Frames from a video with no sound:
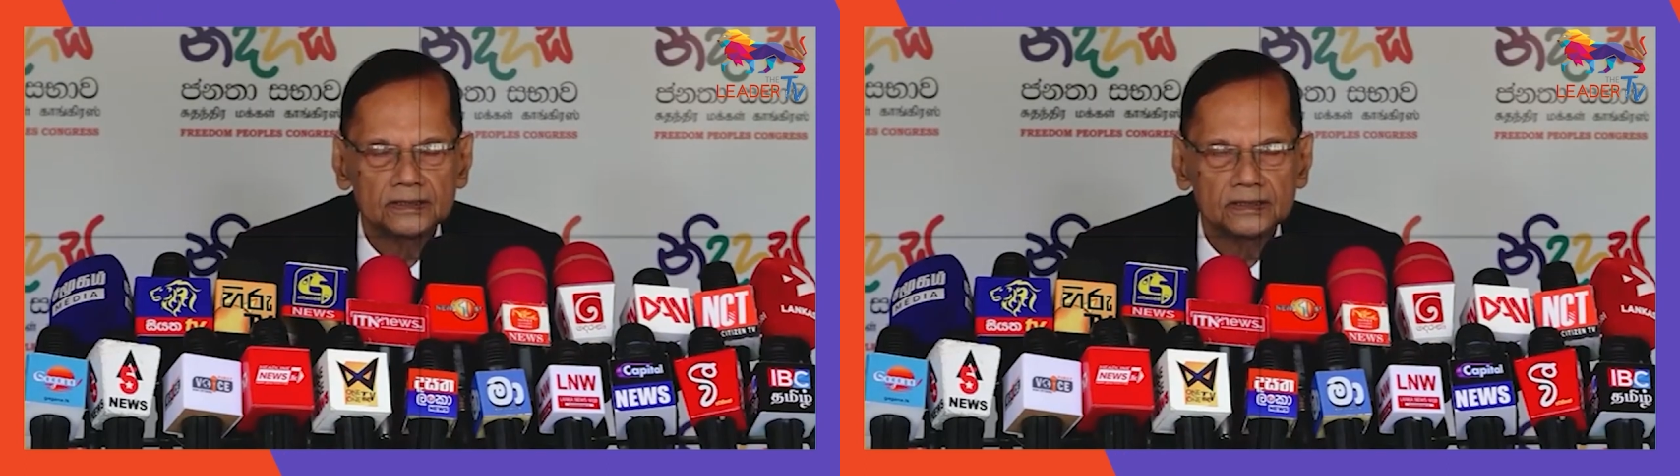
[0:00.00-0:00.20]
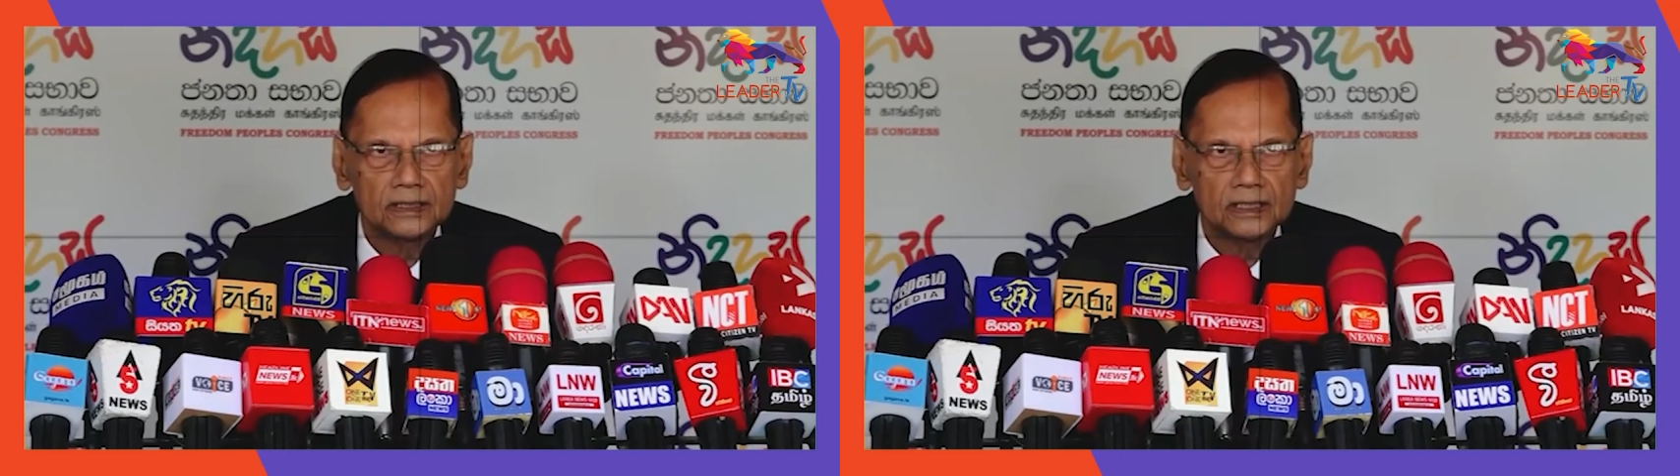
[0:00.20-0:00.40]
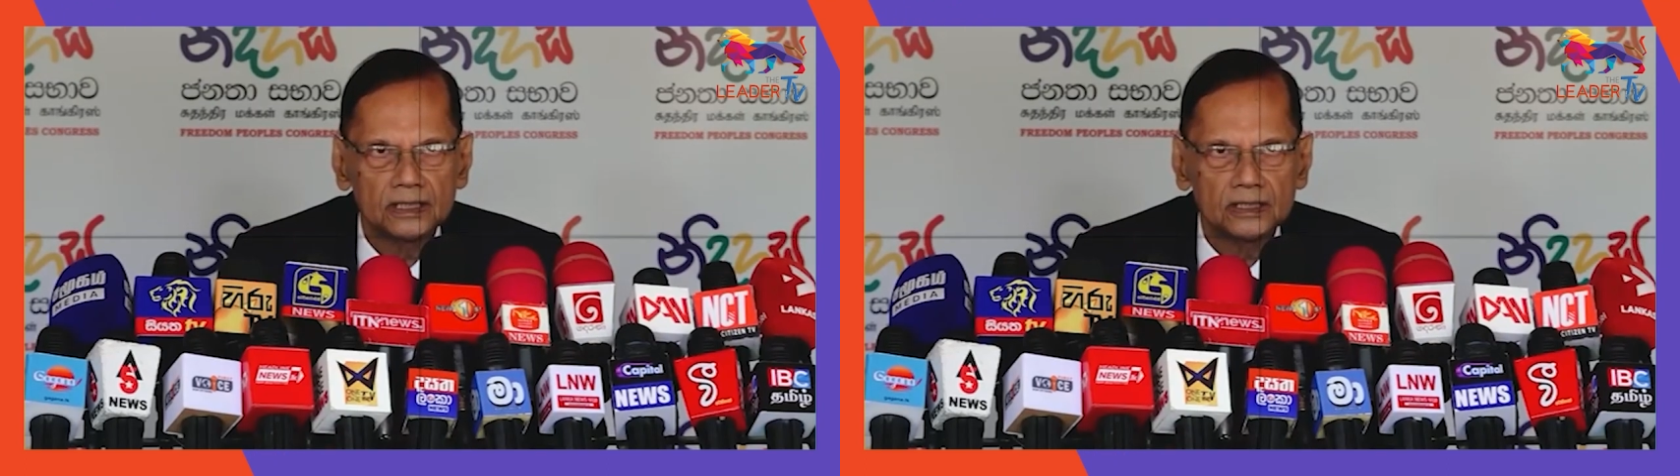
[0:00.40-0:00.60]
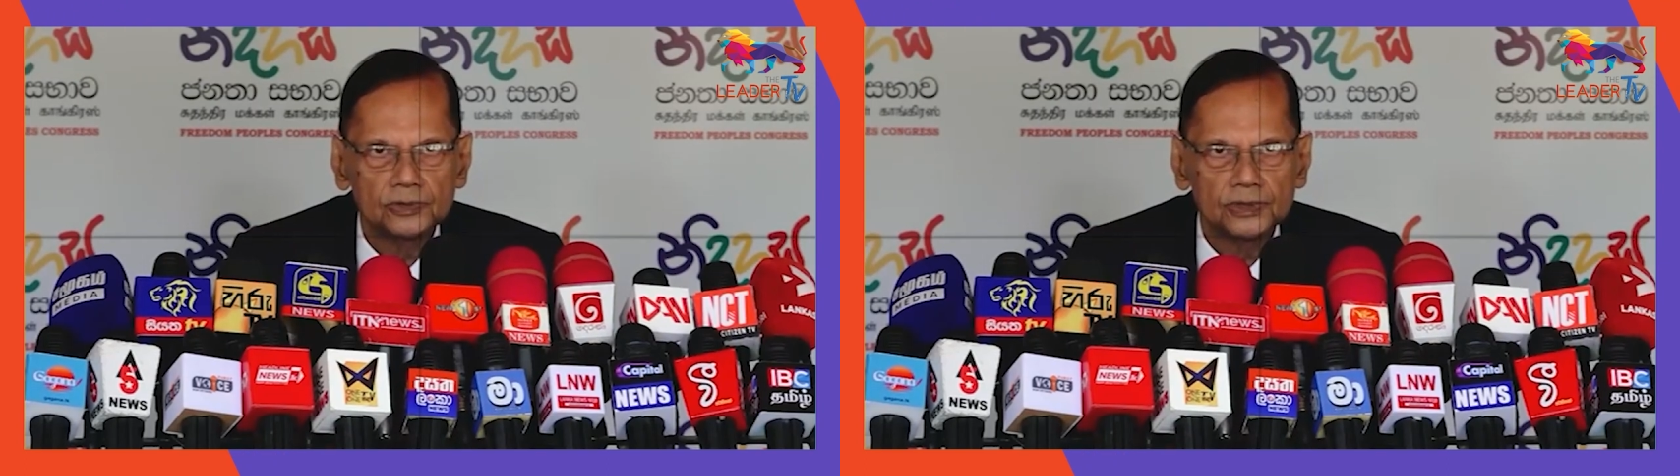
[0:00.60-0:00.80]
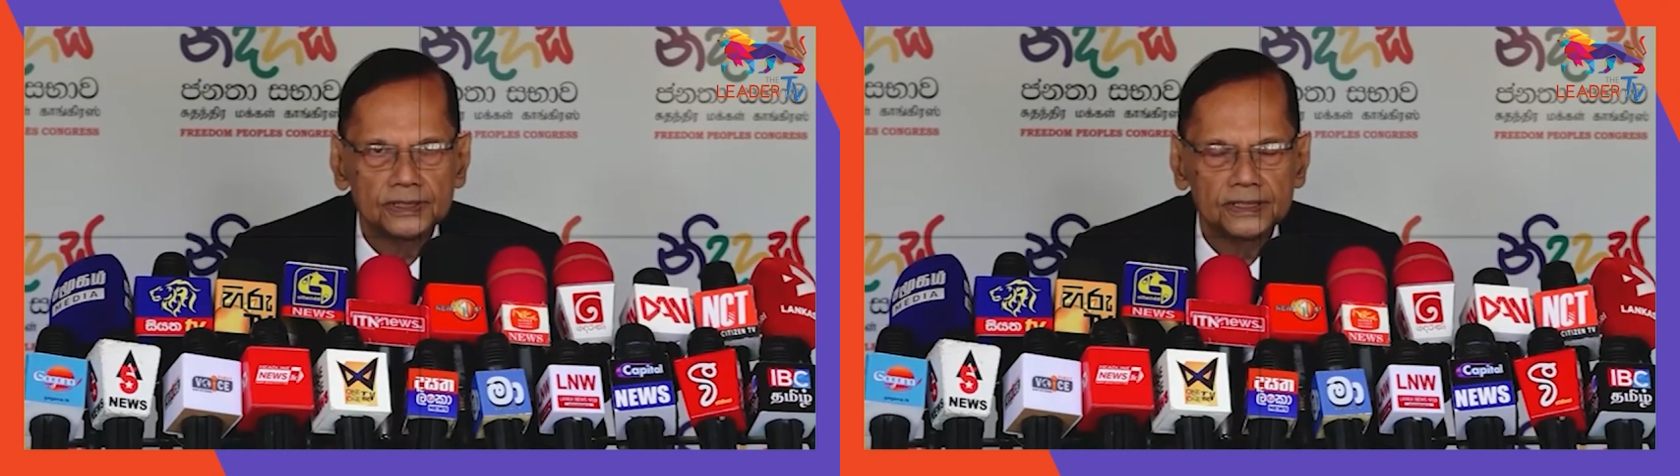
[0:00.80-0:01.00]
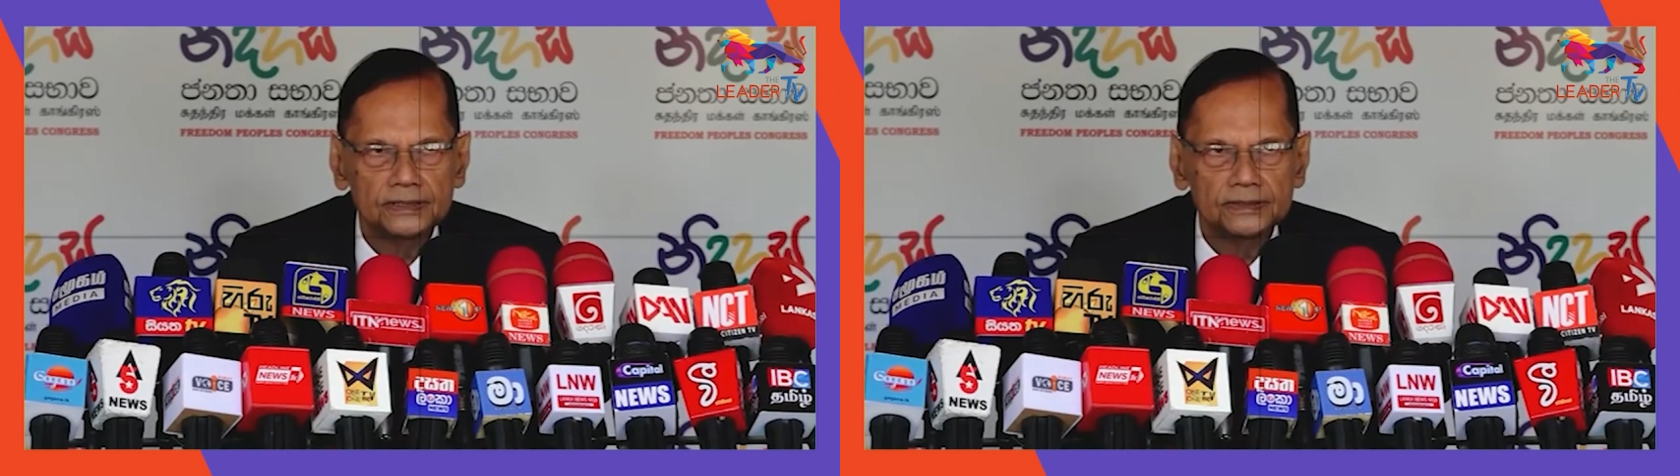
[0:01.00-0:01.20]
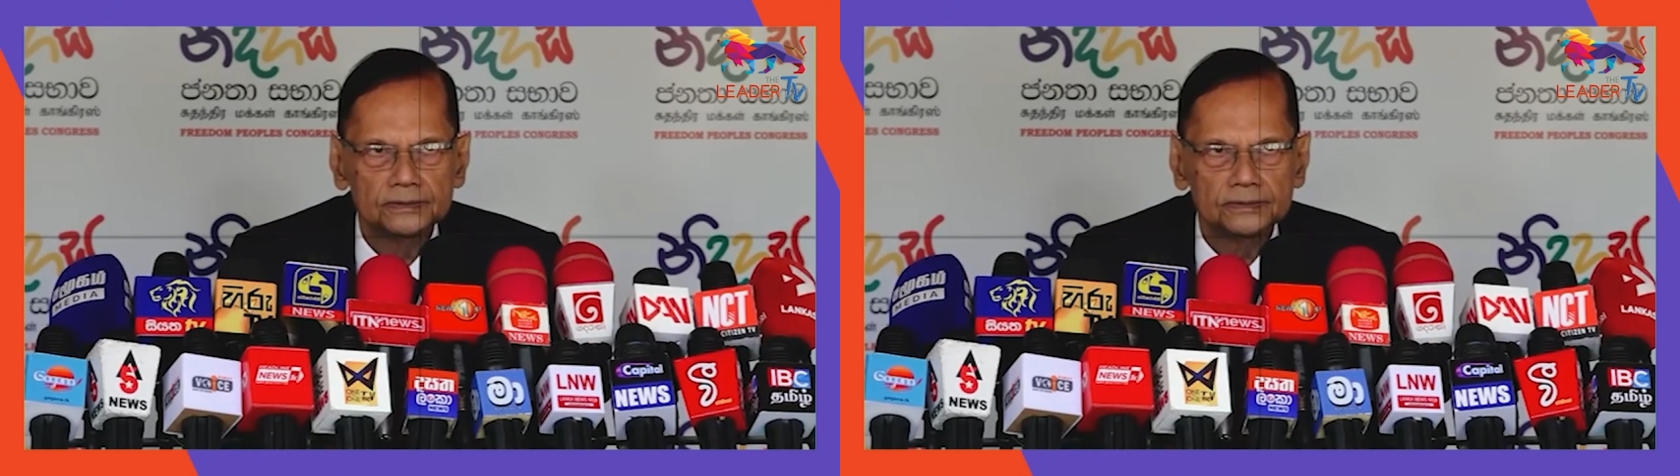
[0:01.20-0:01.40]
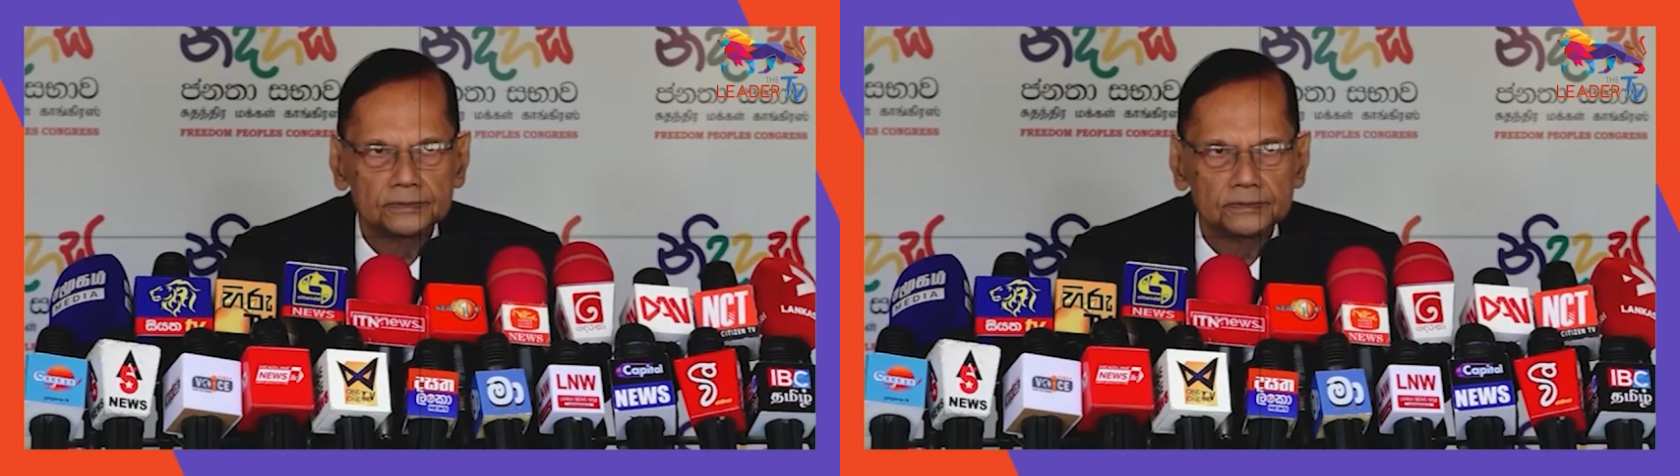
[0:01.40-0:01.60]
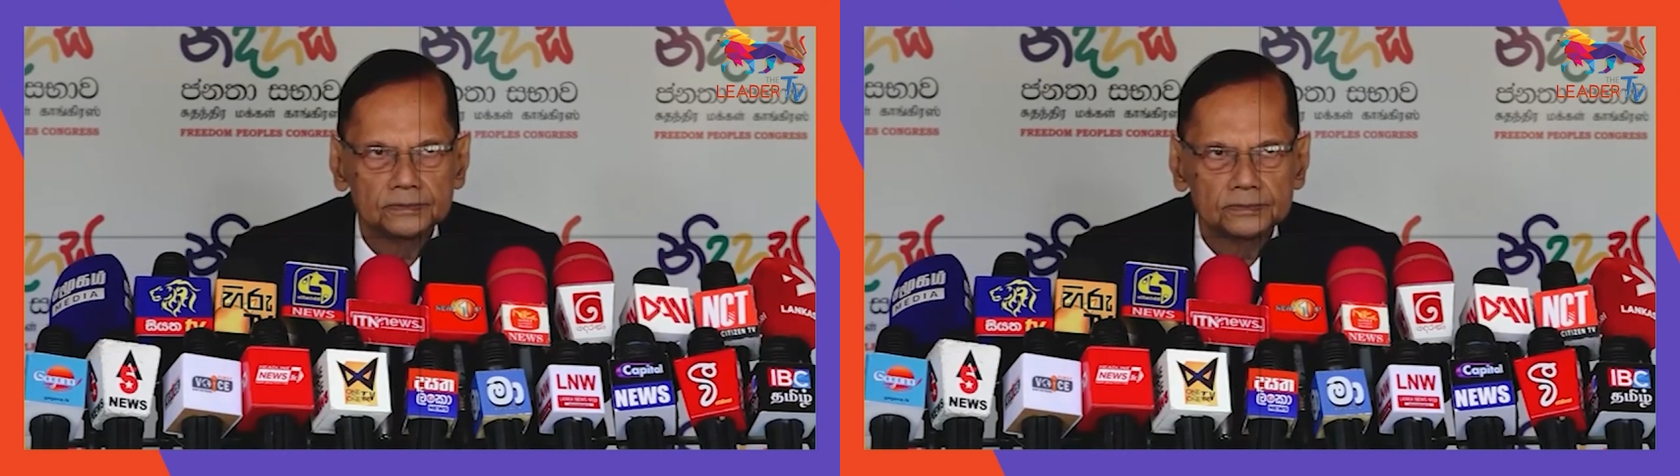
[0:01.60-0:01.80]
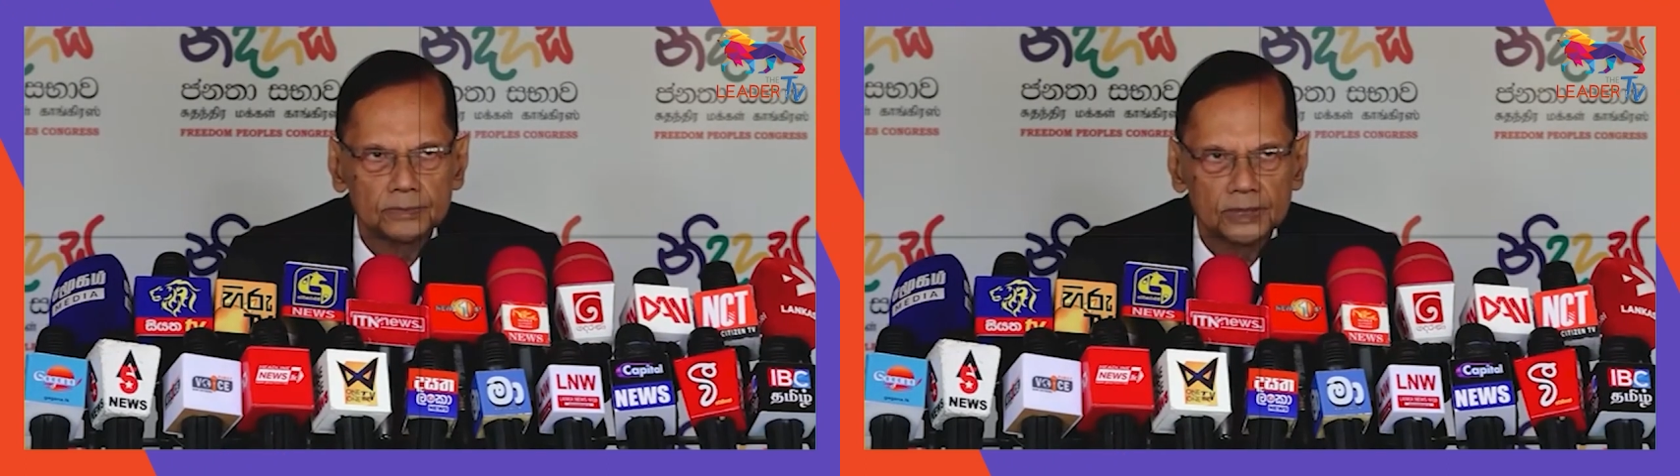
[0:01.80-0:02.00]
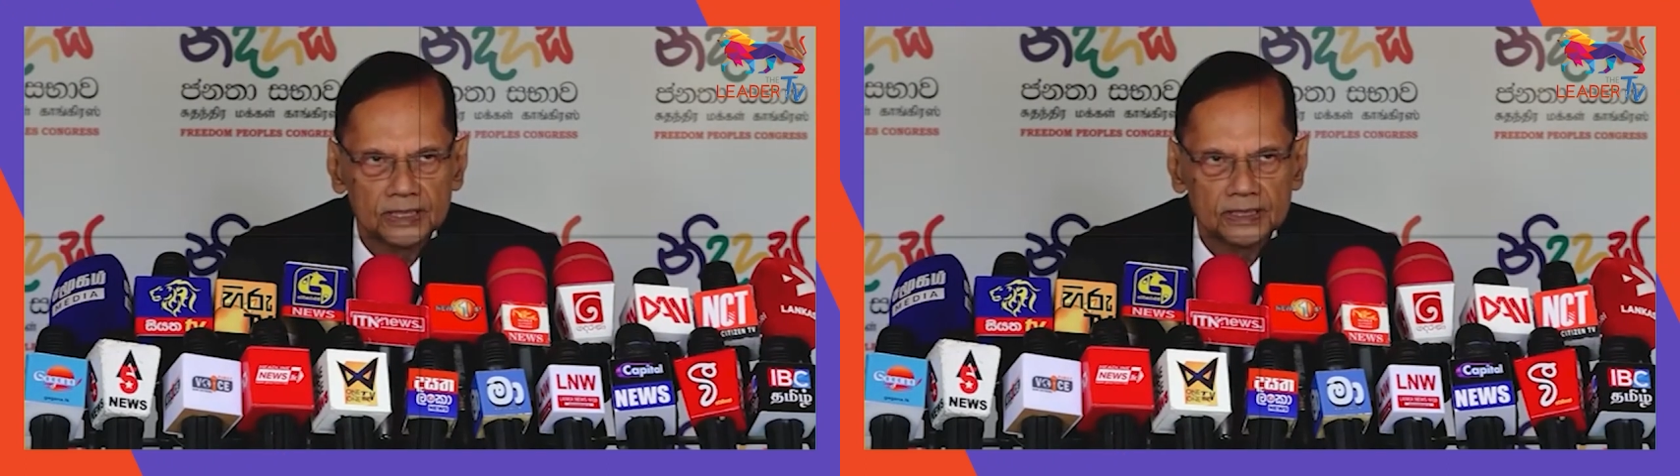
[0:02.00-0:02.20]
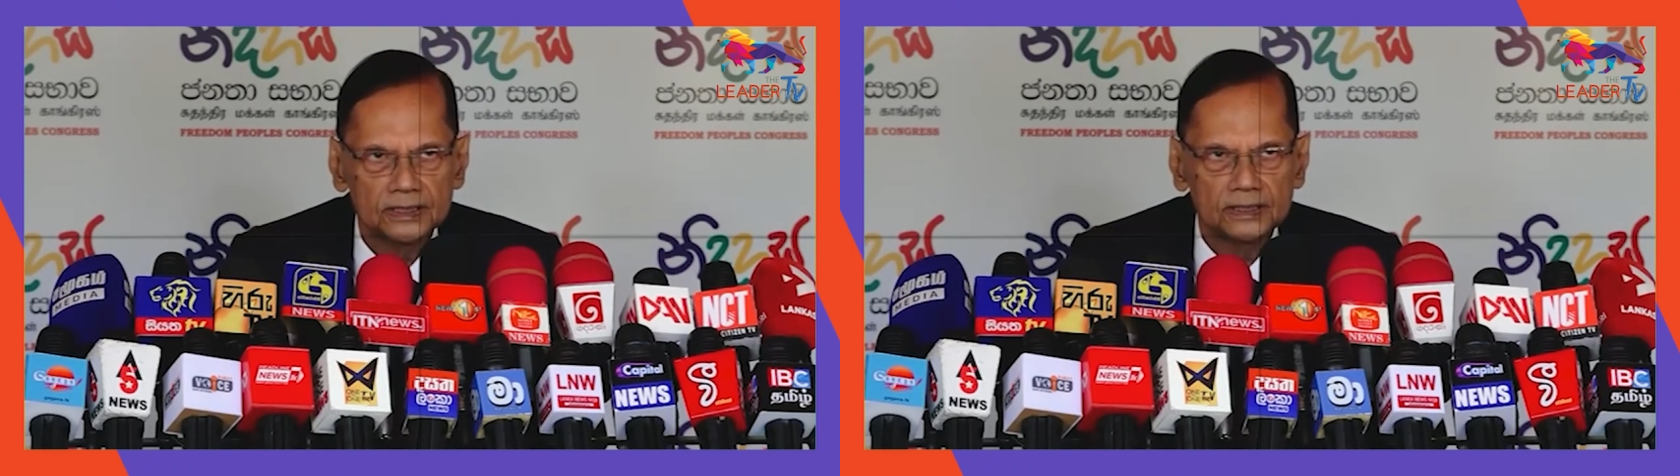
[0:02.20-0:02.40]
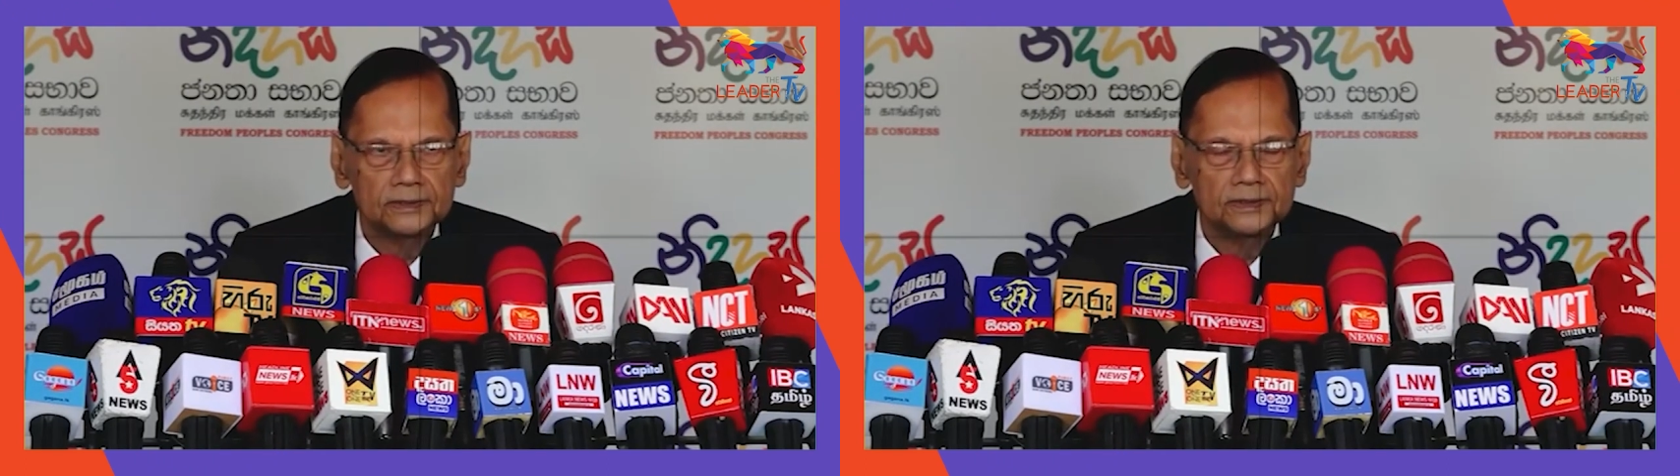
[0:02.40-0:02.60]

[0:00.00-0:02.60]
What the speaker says: GL, who is now with the SJB,